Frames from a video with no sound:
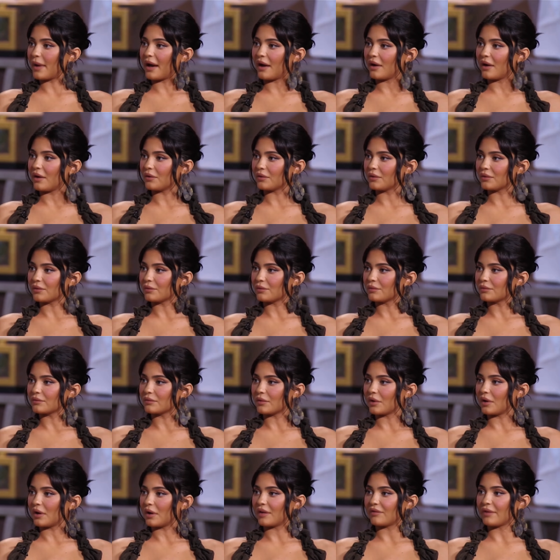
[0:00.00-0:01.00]
out,
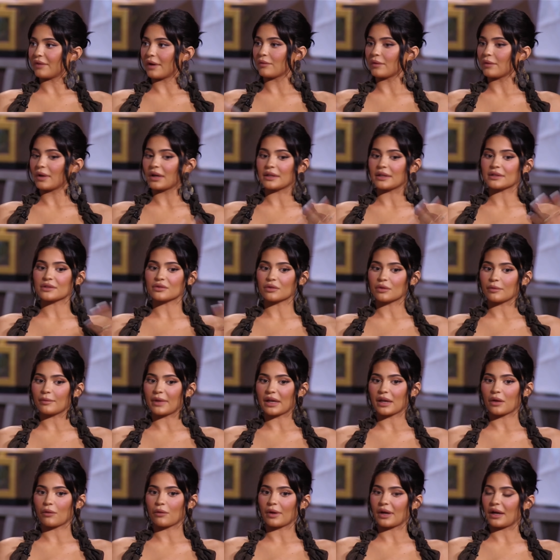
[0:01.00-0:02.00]
or if I run into him
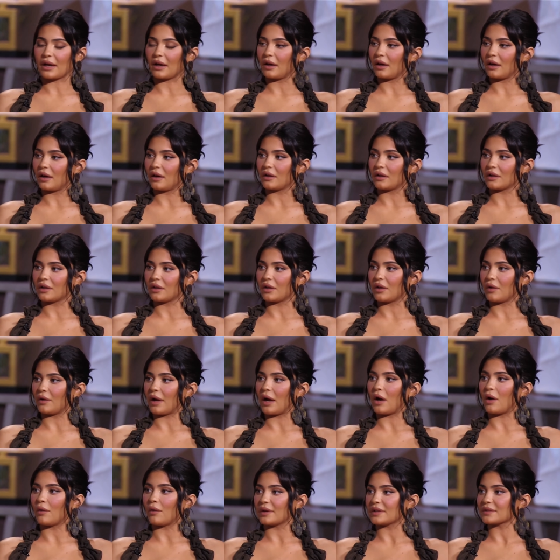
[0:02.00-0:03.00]
anywhere, you know,
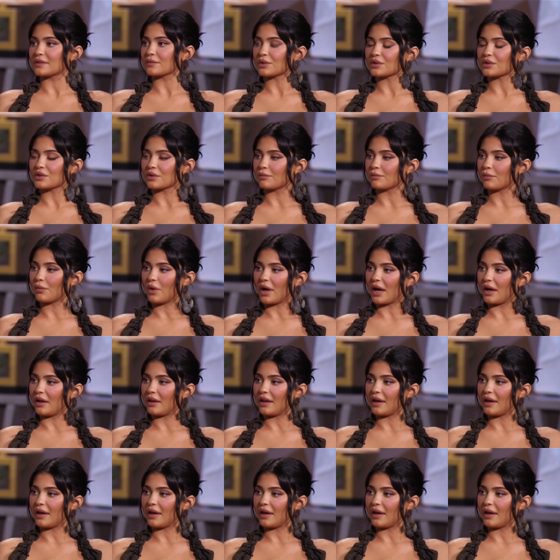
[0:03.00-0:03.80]
I always wish him well.